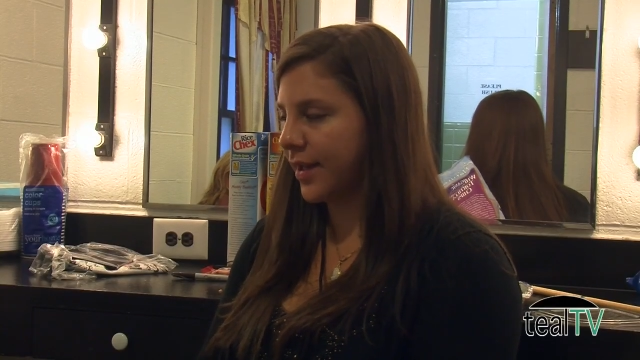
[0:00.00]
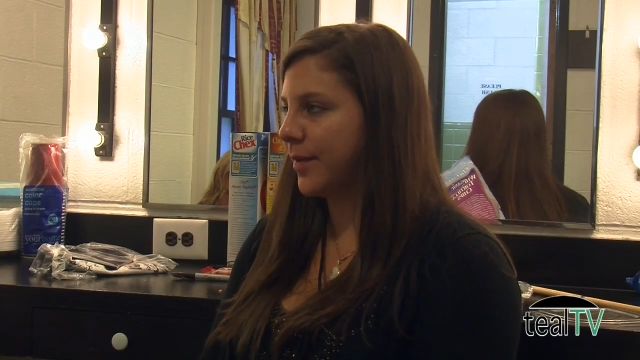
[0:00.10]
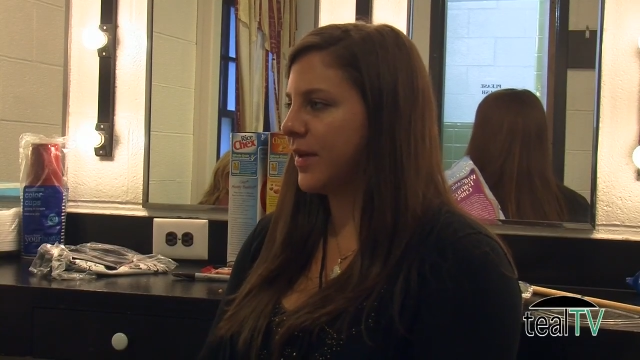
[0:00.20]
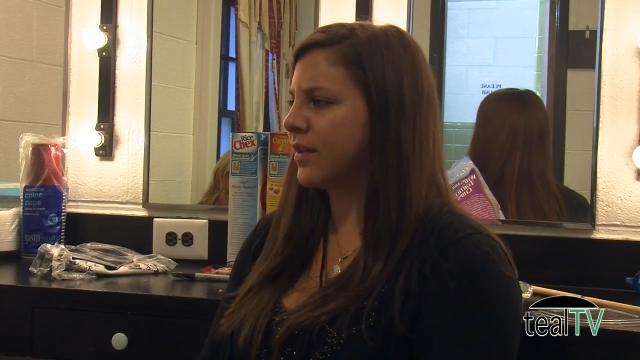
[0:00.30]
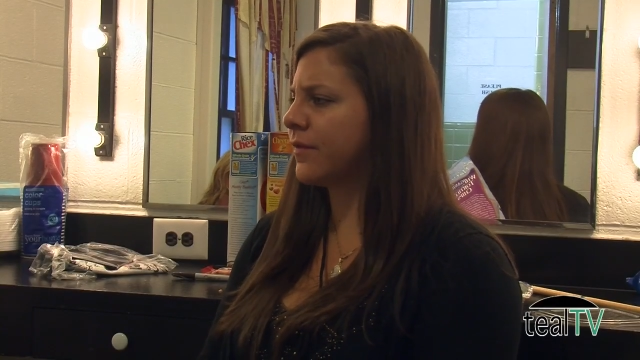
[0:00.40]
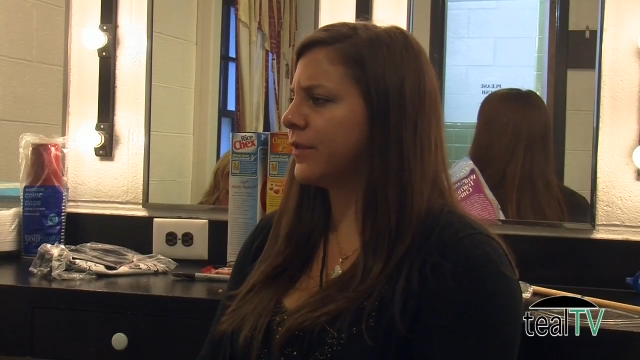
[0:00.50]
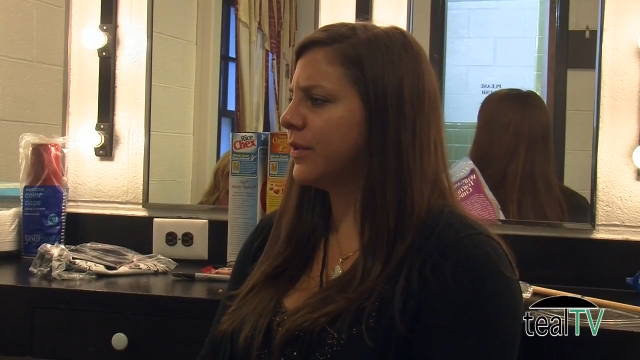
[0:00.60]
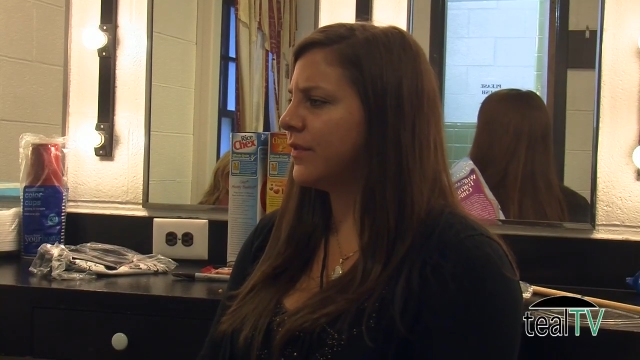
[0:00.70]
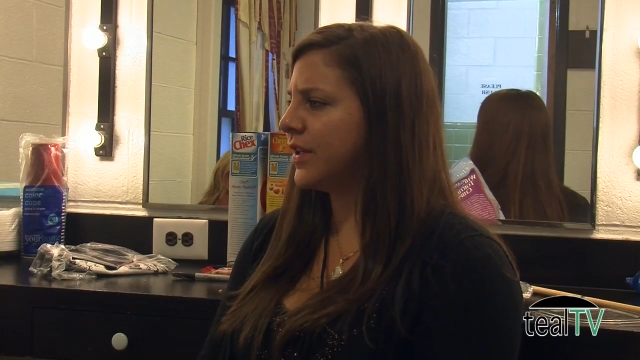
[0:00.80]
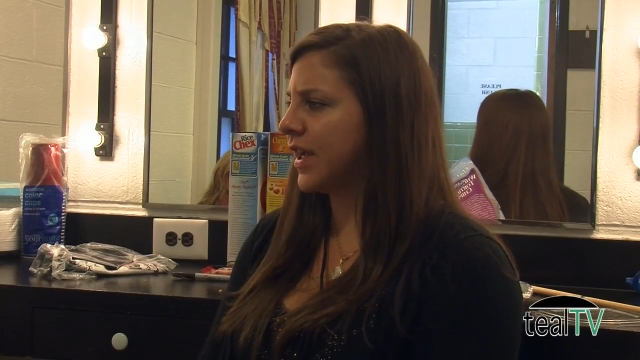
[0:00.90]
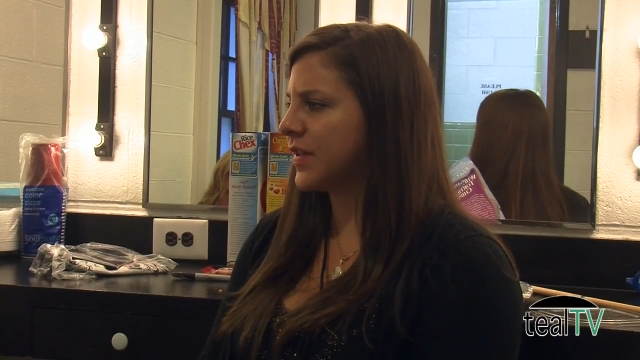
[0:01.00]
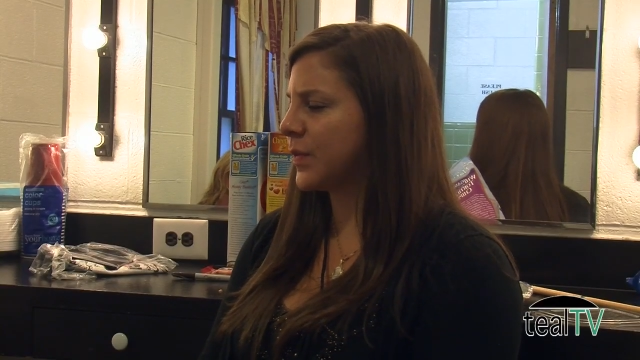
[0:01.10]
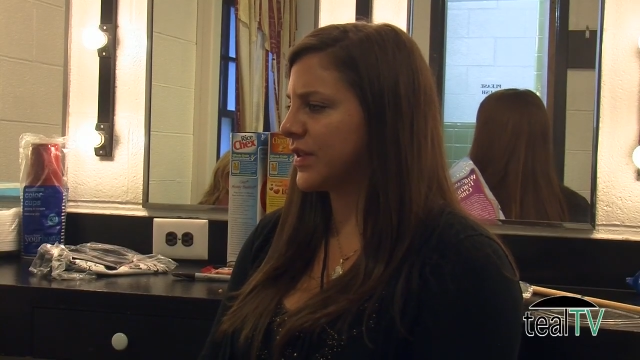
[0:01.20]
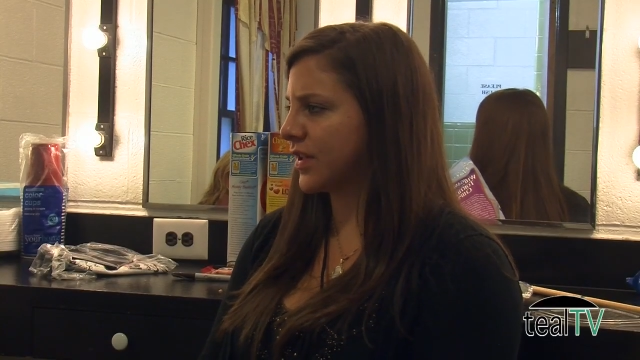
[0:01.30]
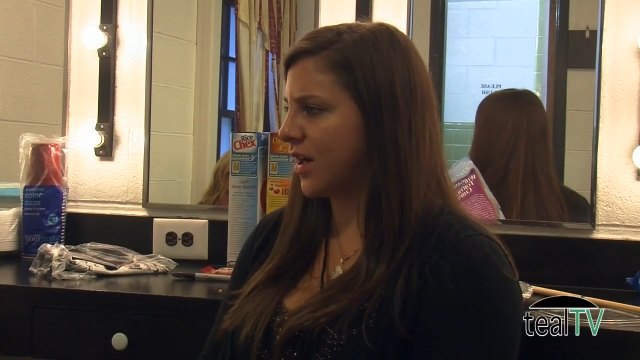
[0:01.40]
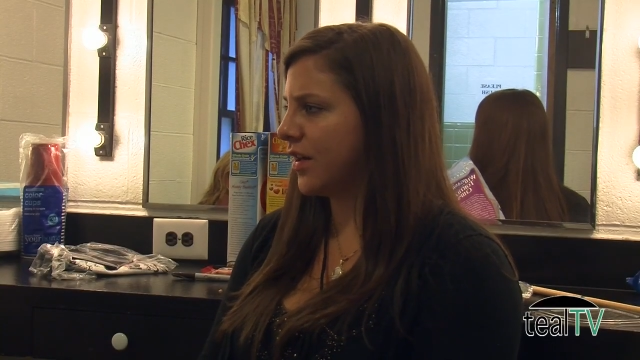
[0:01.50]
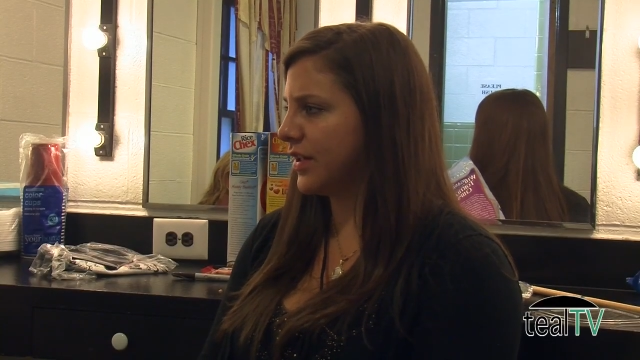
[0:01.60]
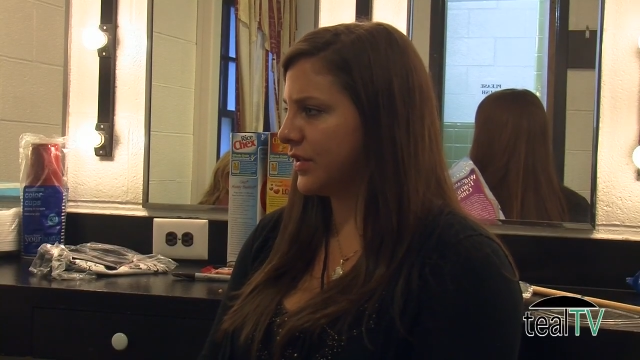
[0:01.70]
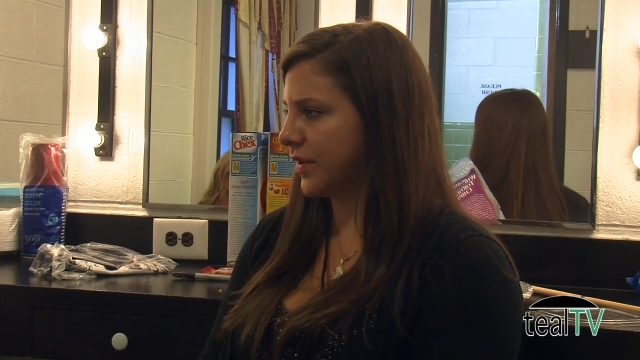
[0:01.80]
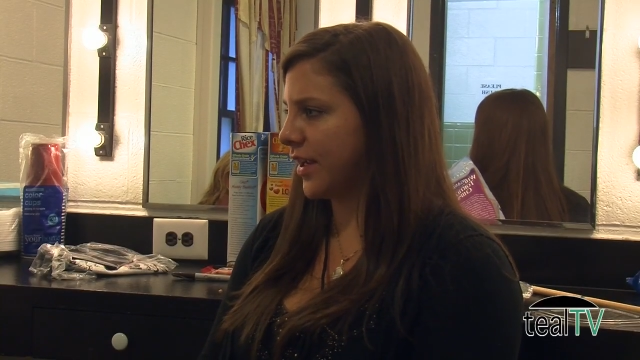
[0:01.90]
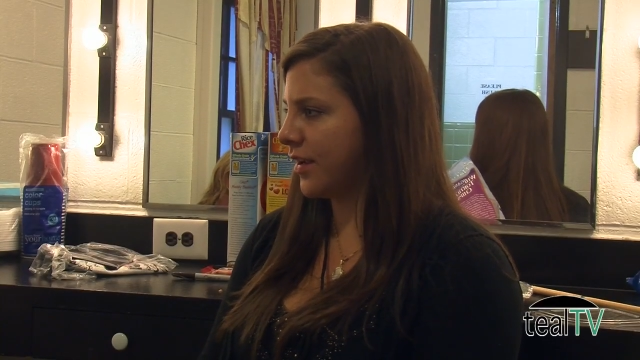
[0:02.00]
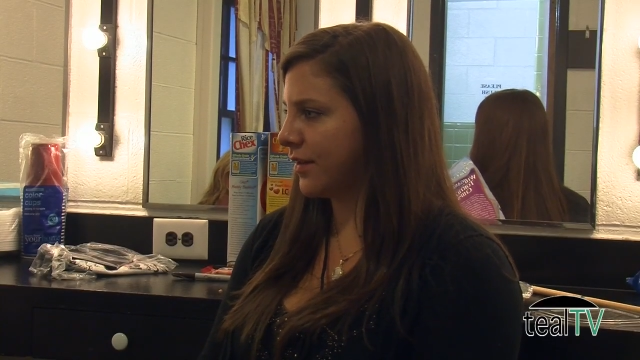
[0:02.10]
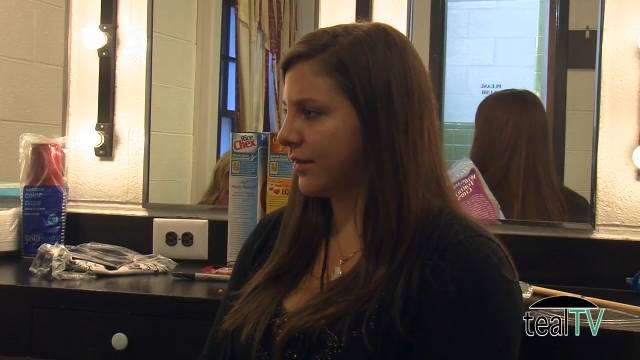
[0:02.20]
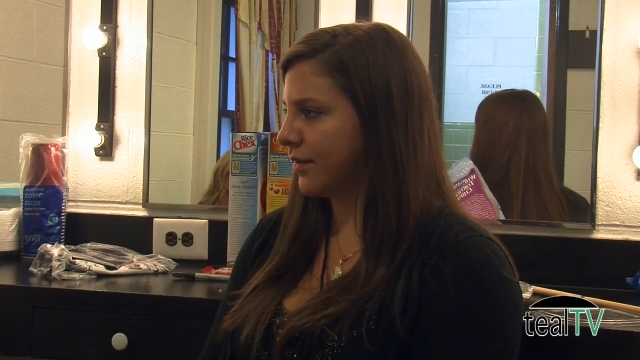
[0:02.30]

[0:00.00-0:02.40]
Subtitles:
A few of you guys went to college, right?